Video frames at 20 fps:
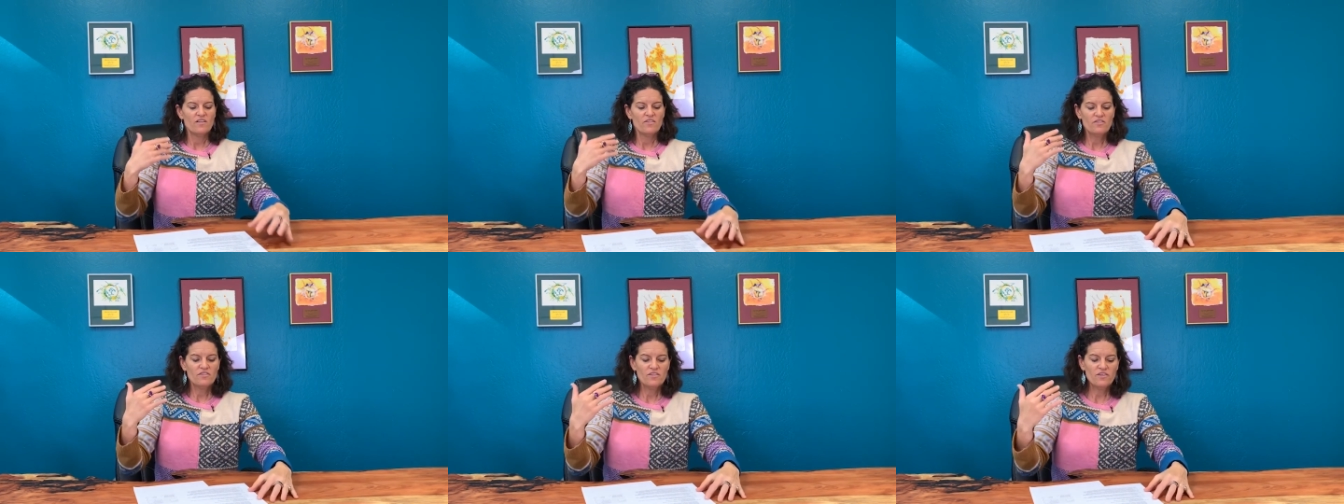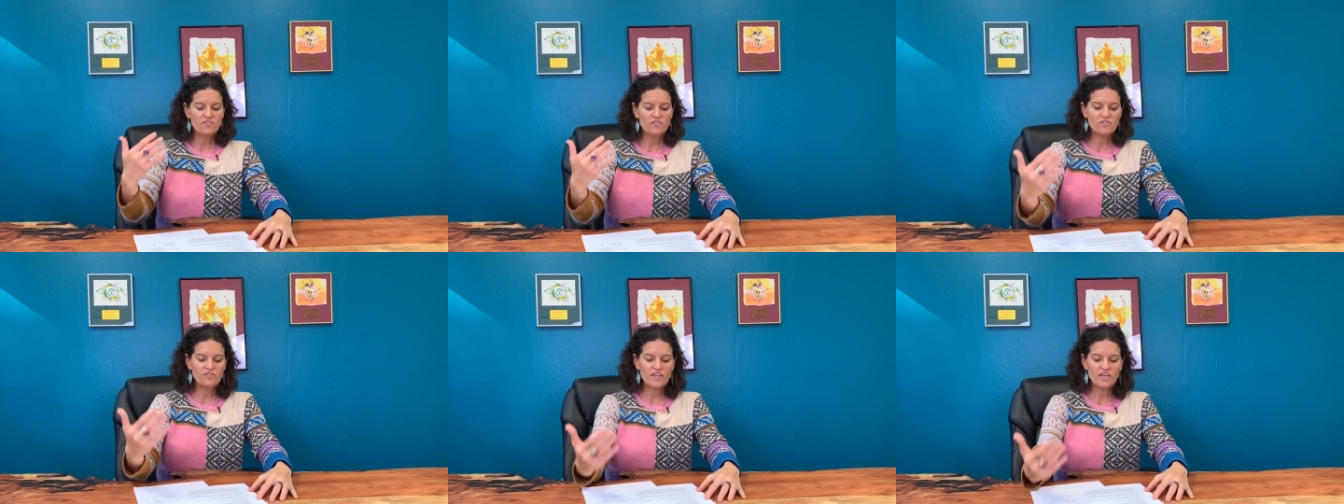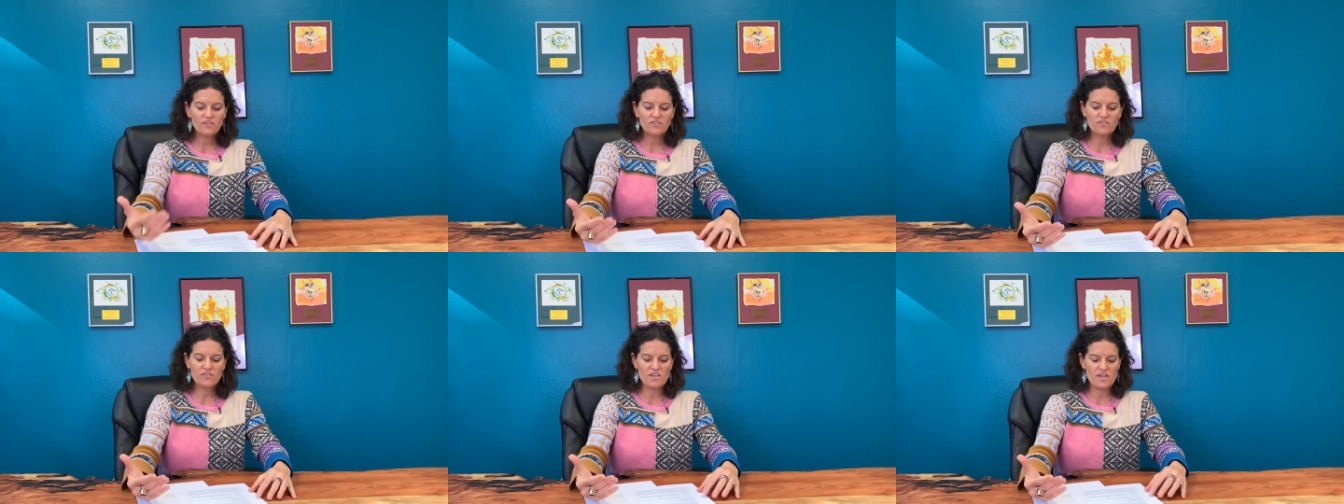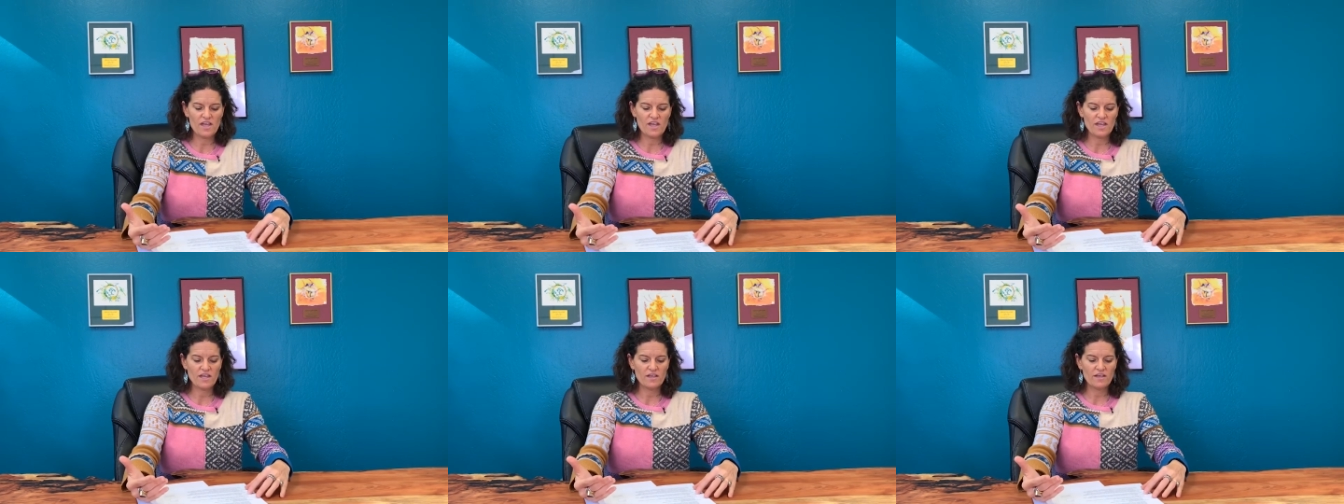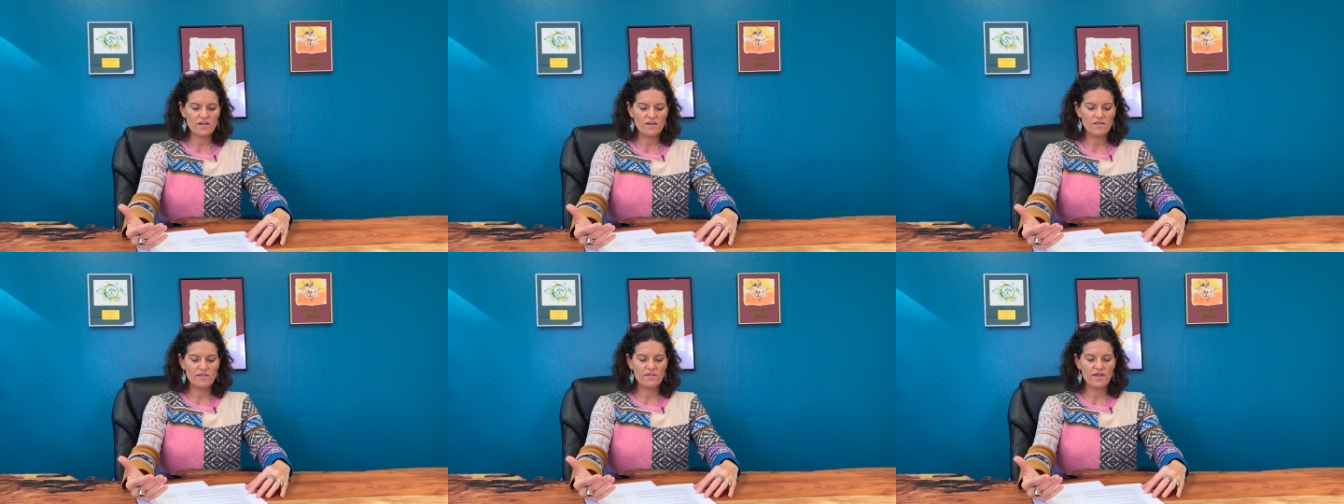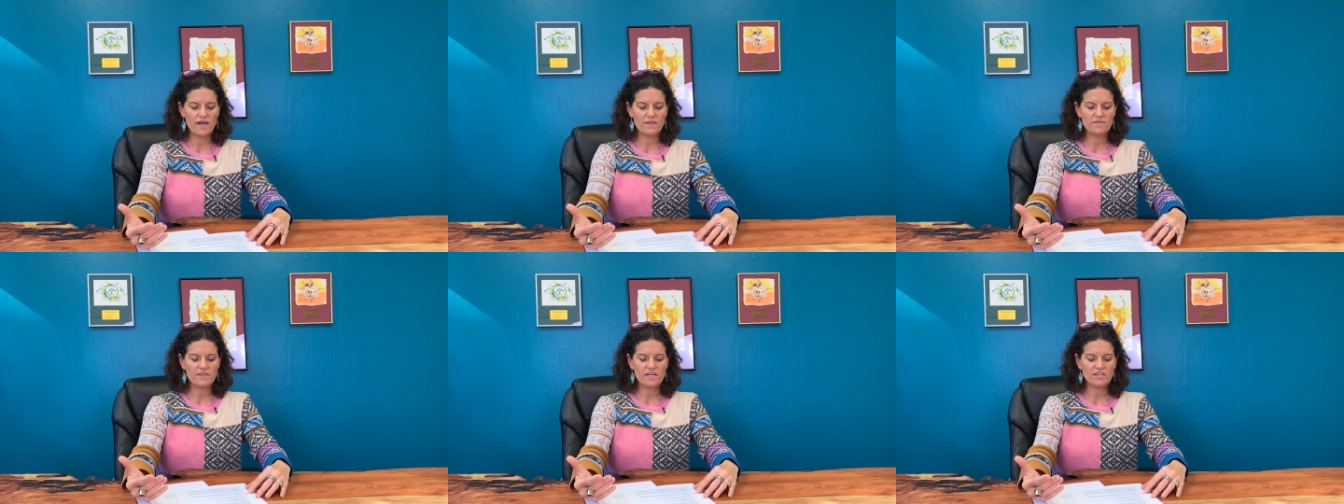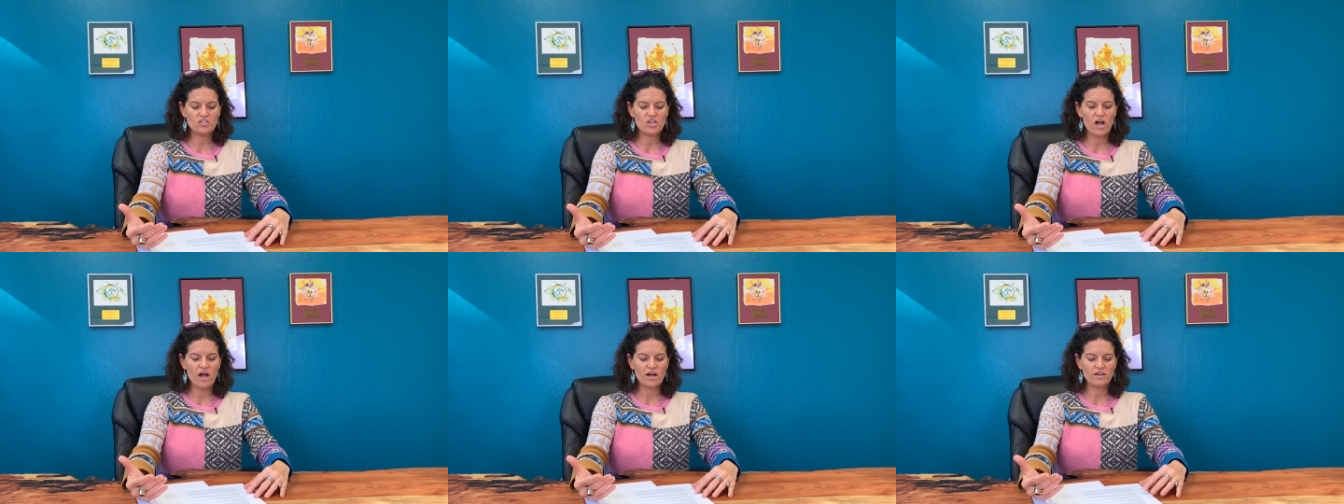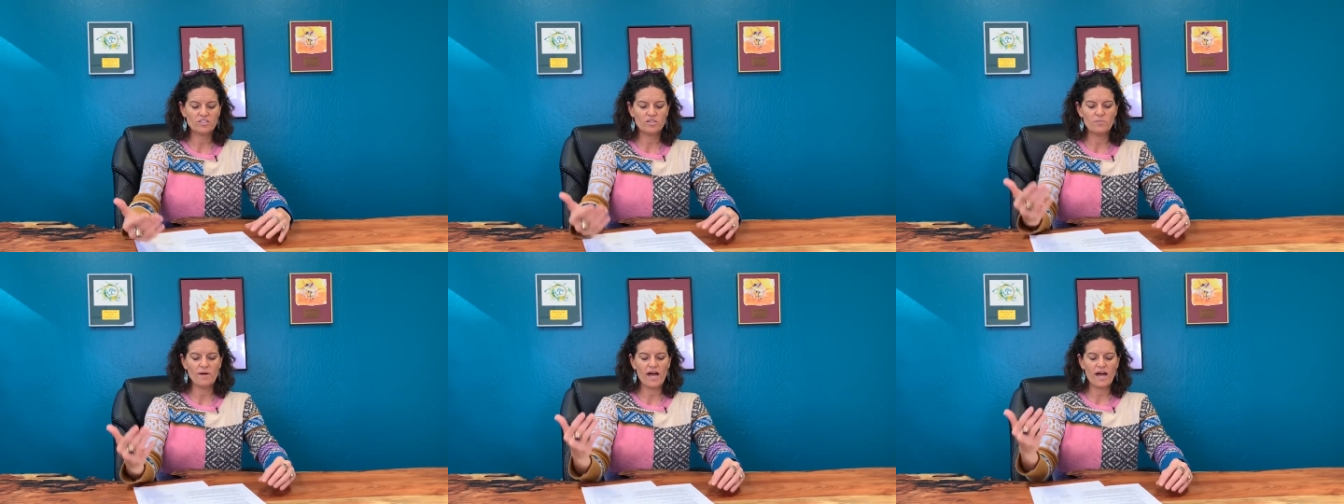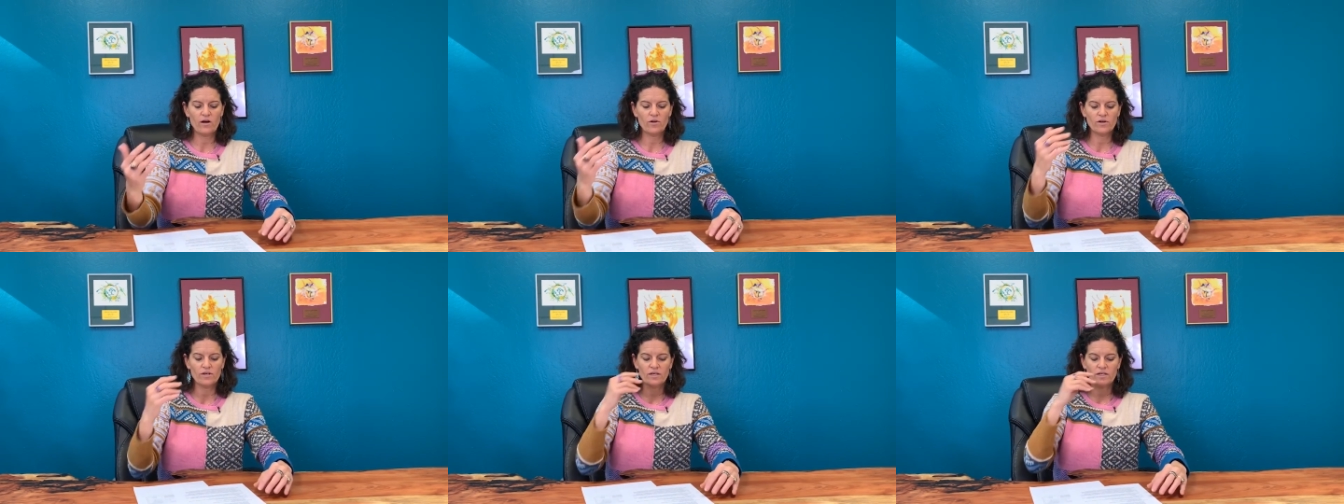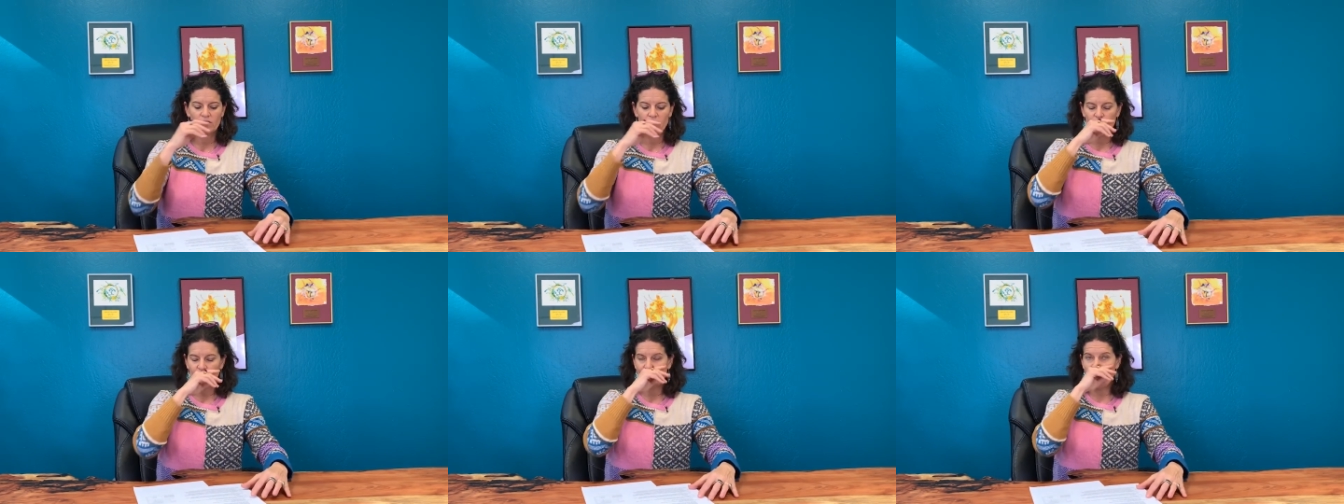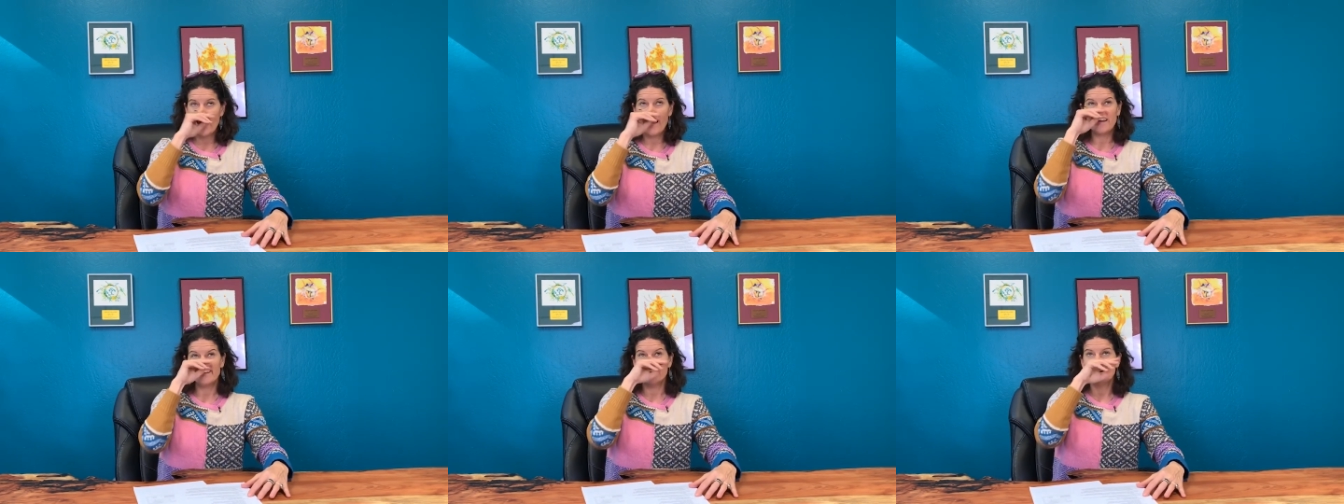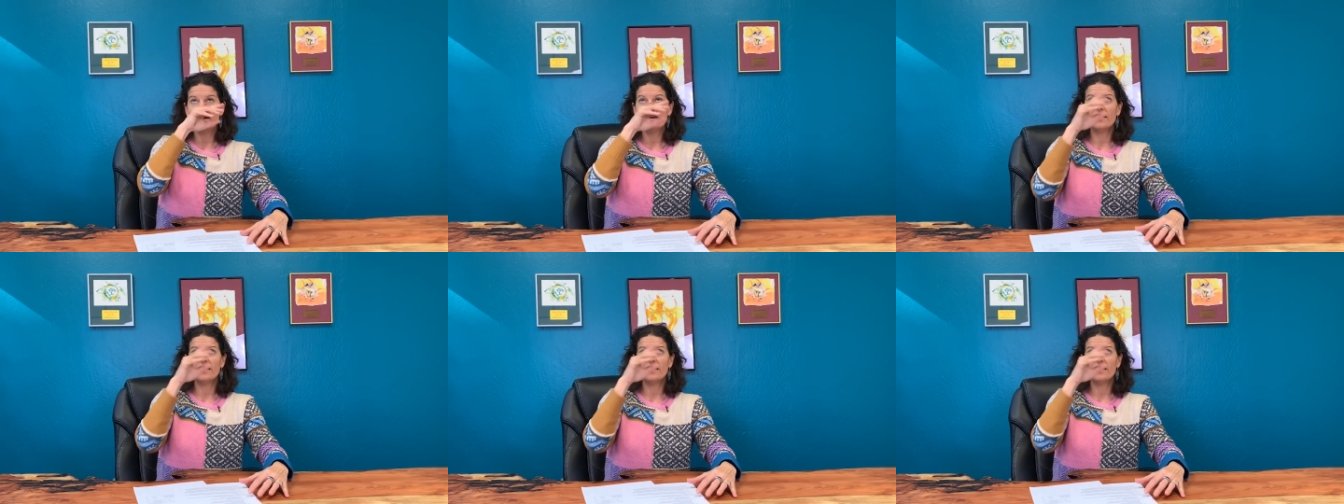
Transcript: The sixth thing that they talked about is that